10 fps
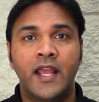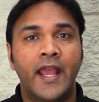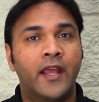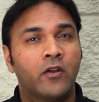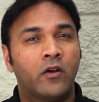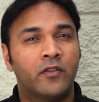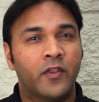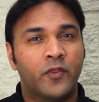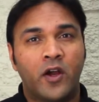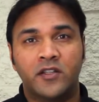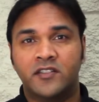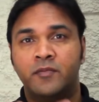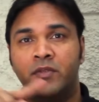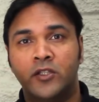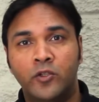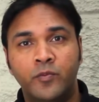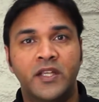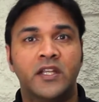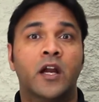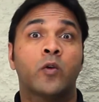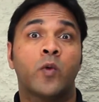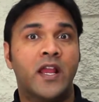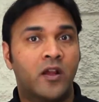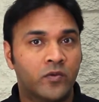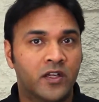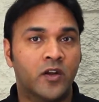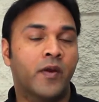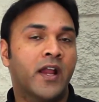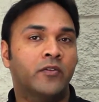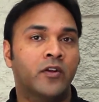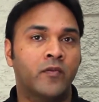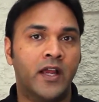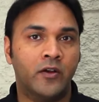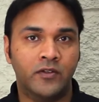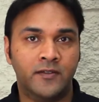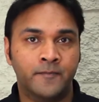and the thoughts can be looping around and around and around.